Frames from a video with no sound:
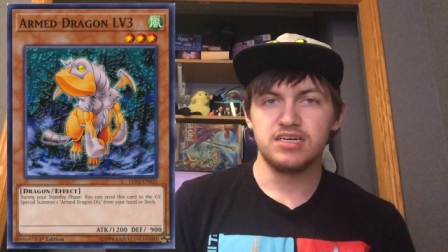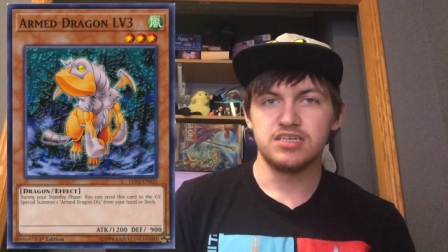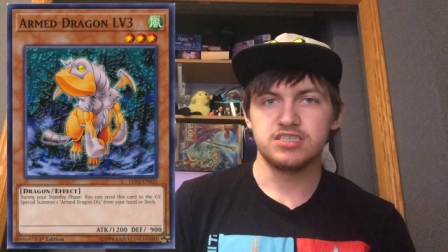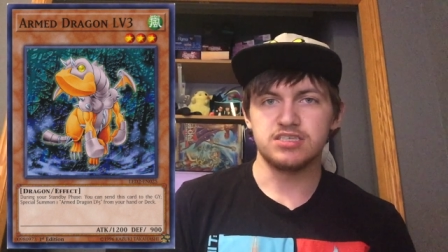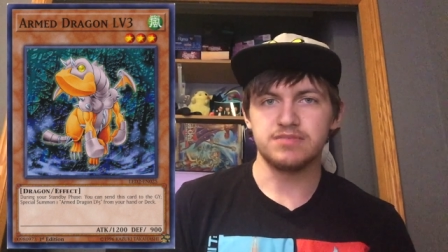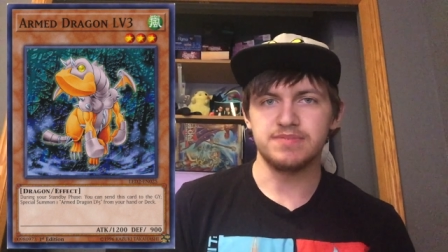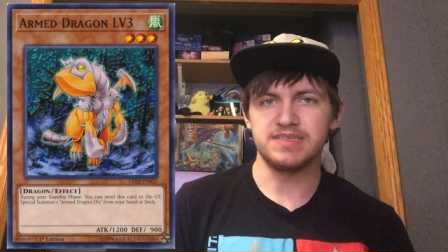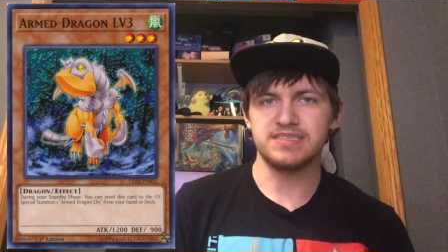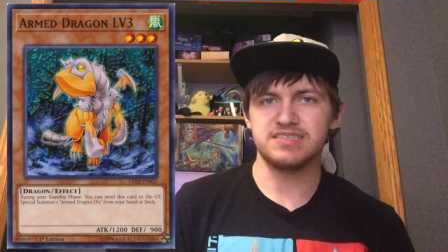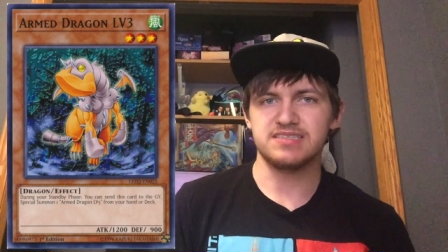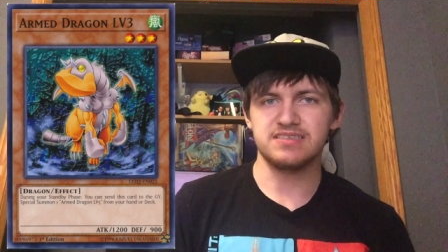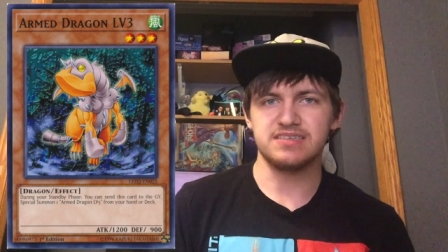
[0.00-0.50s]

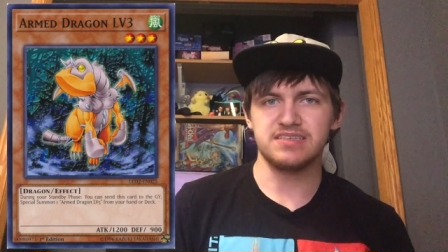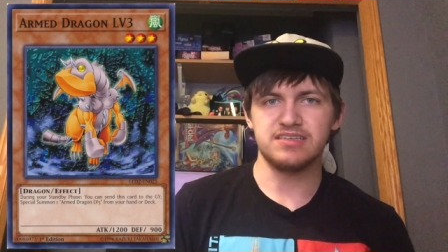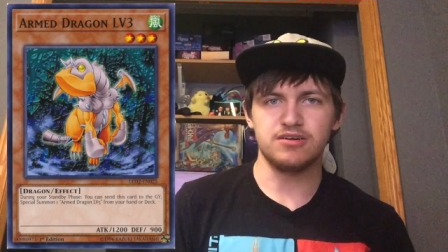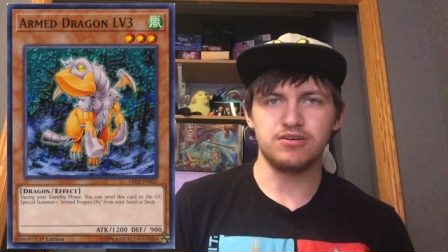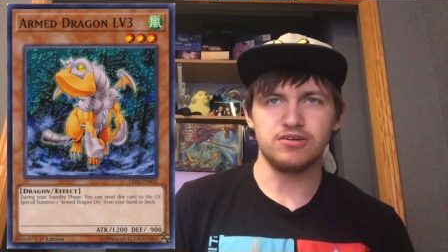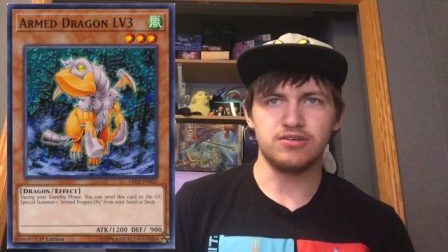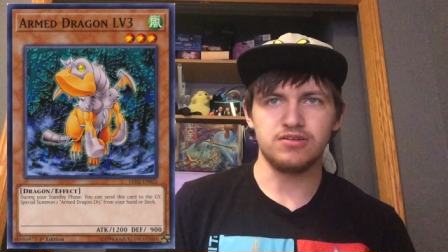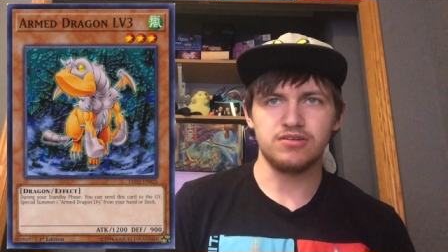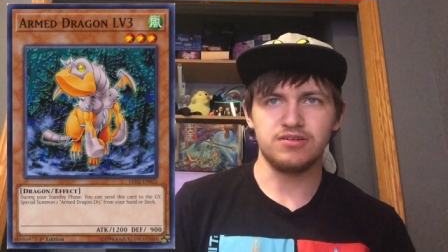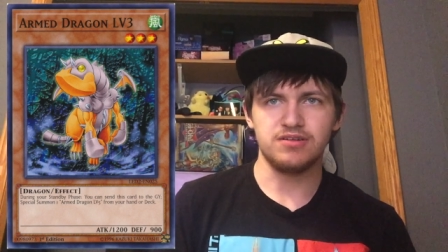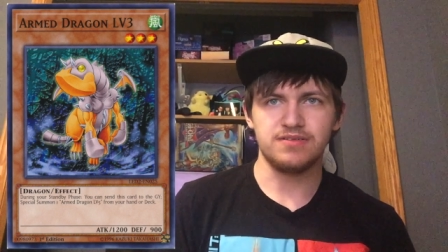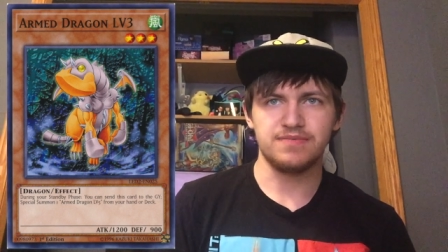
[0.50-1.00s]
So basically the
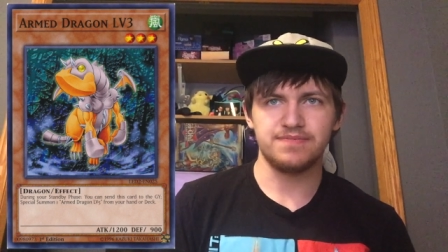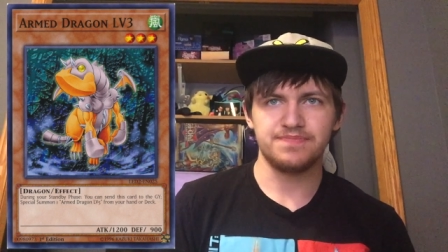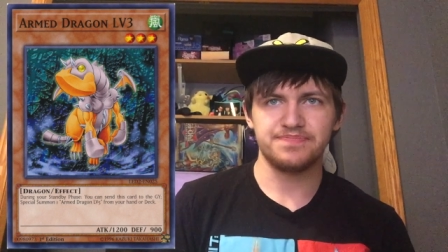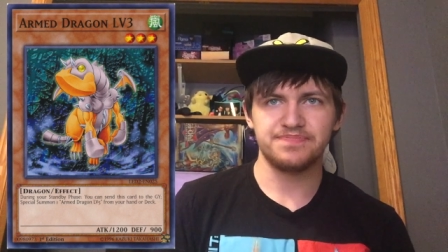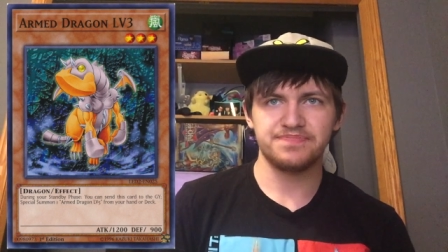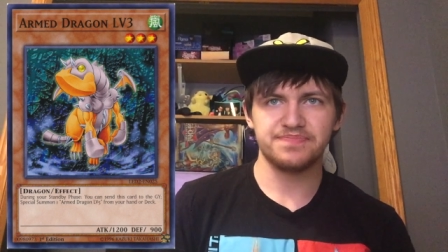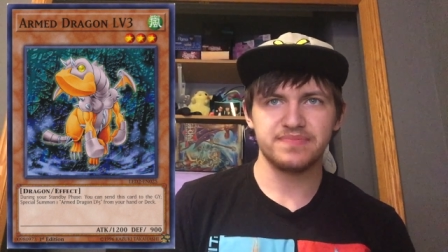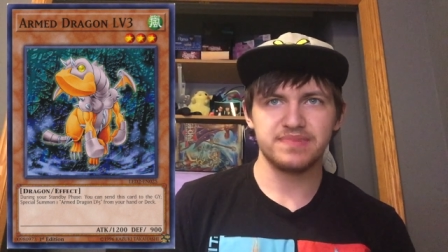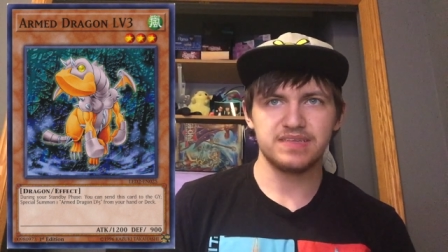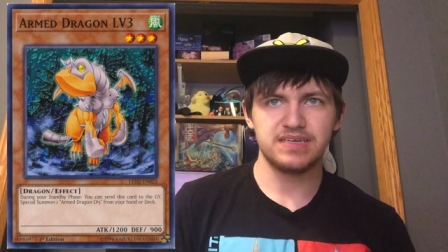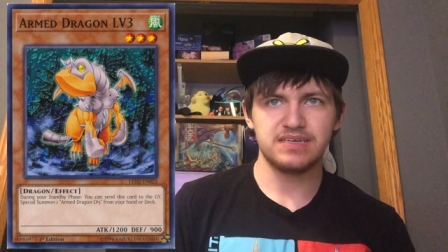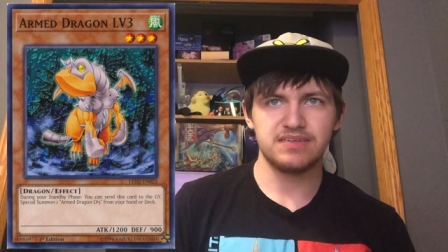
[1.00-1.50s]
whole
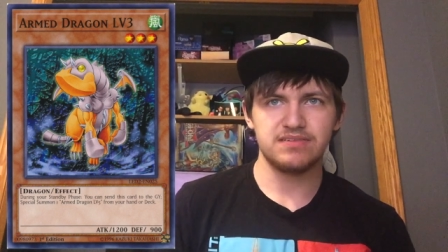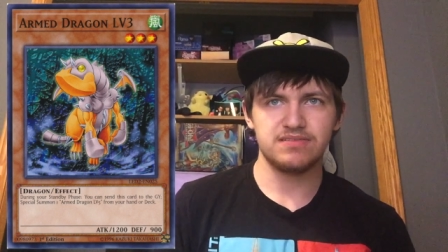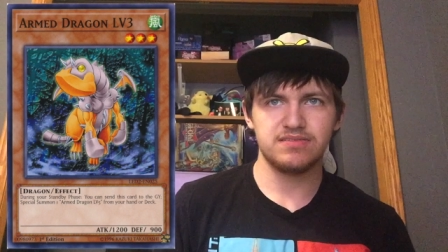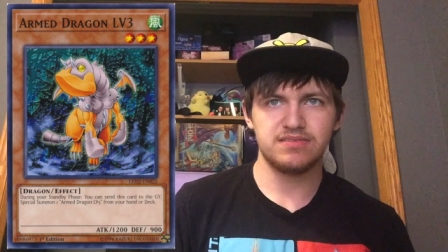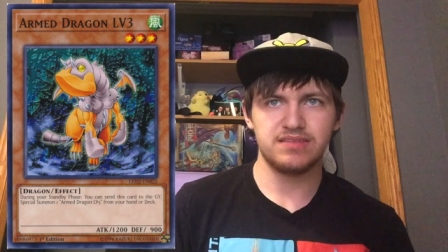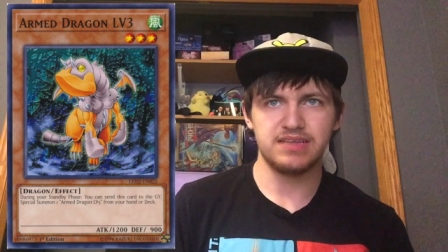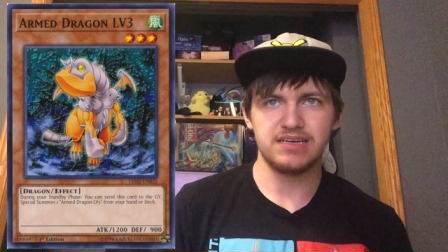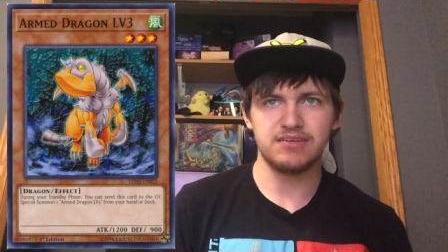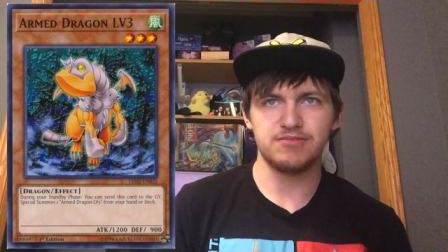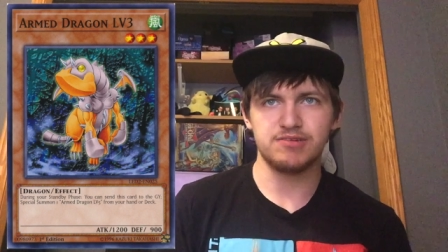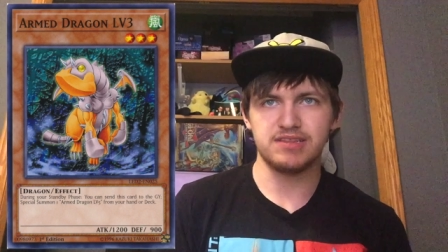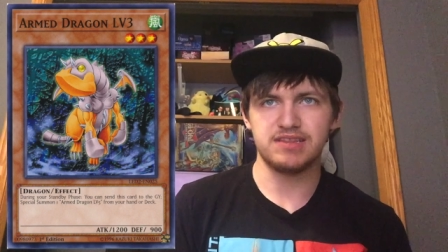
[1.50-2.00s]

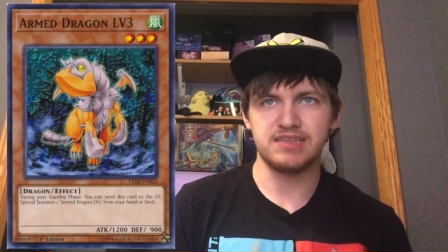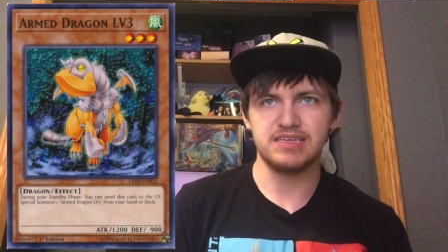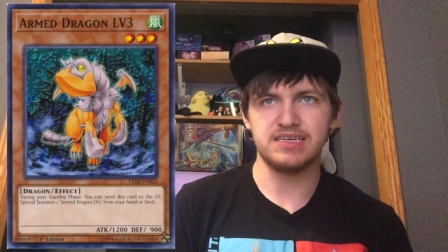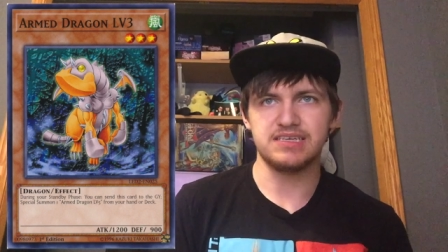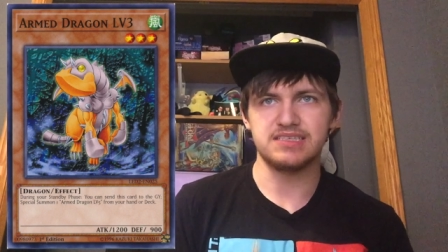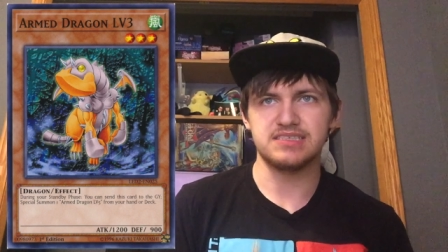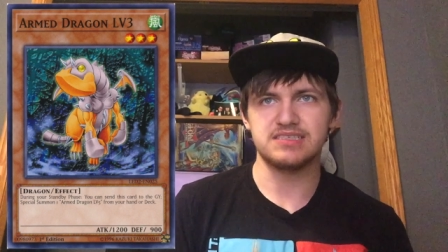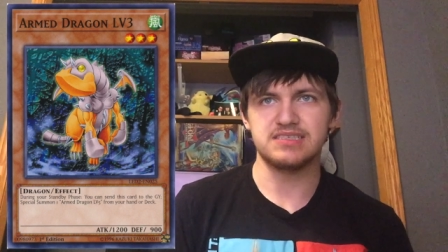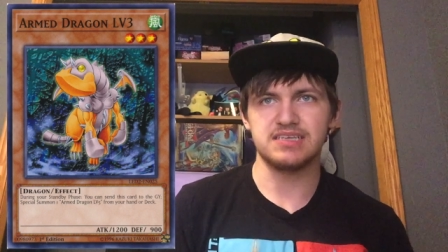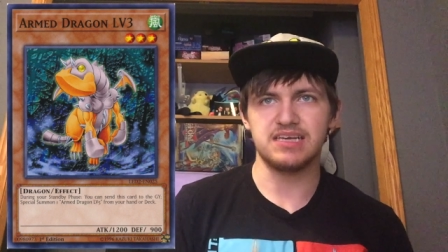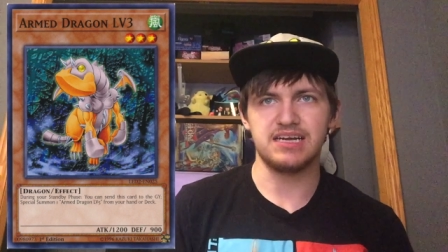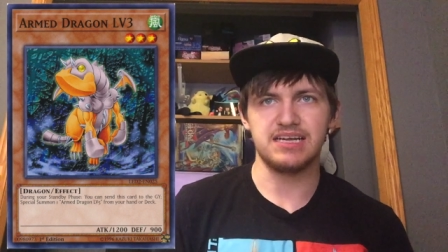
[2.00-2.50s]
thing with
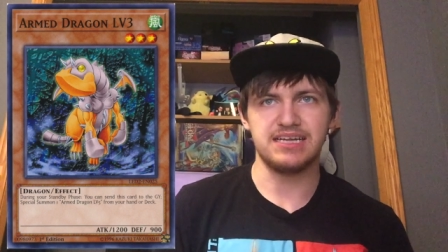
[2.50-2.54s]
this,